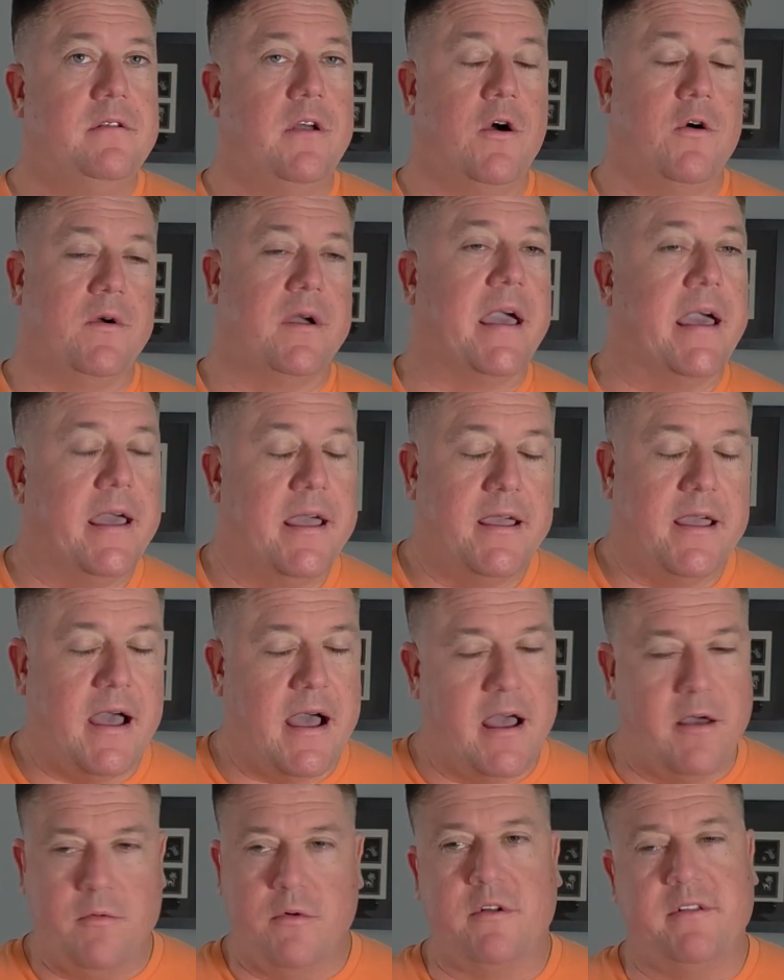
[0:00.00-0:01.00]
okay,
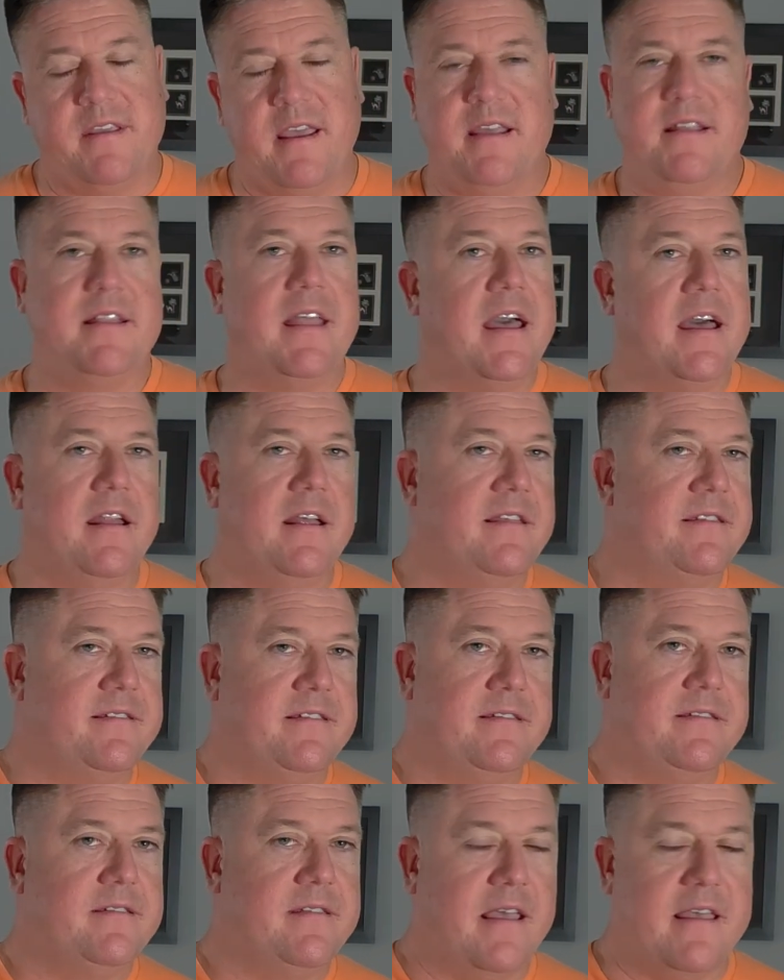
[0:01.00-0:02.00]
I will take that
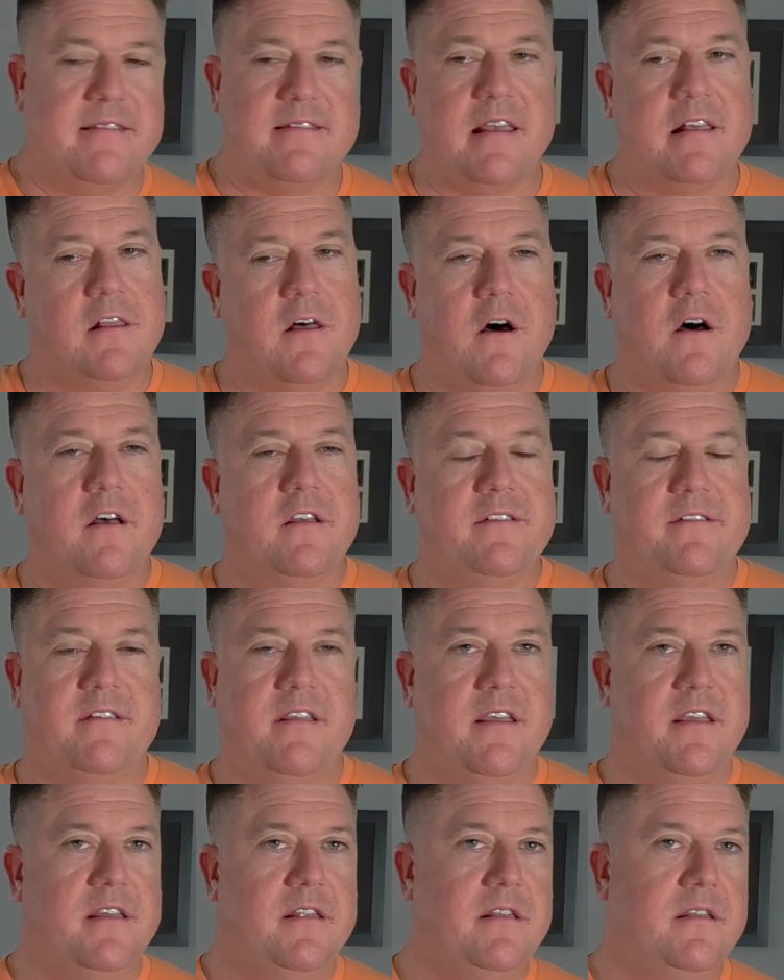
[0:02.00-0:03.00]
as a loss
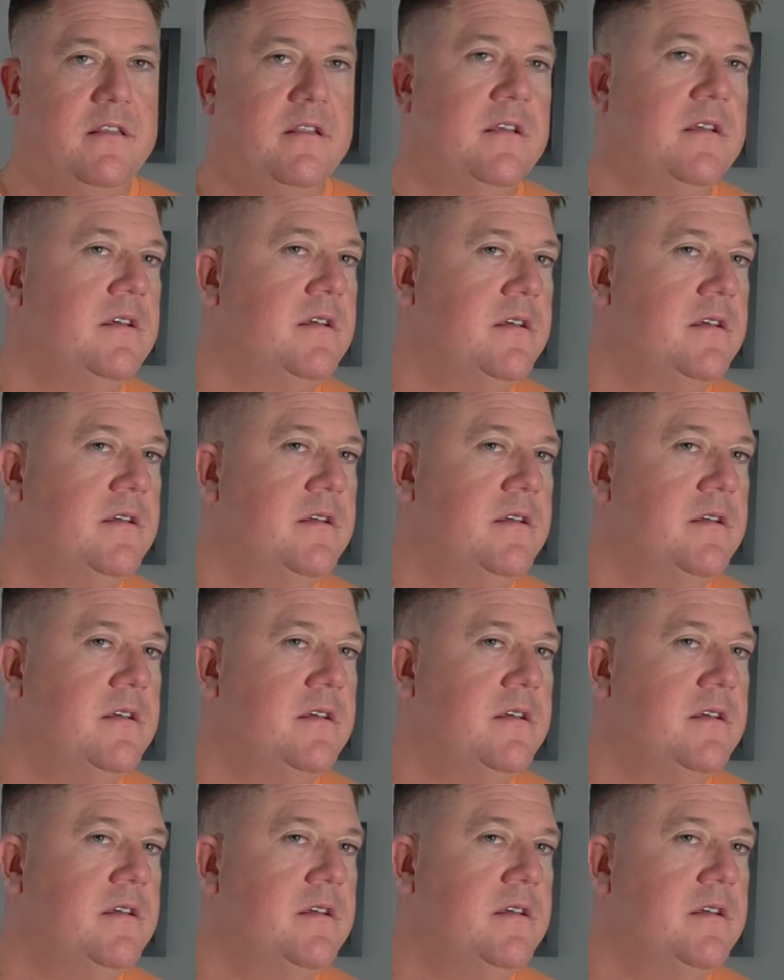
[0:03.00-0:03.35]
and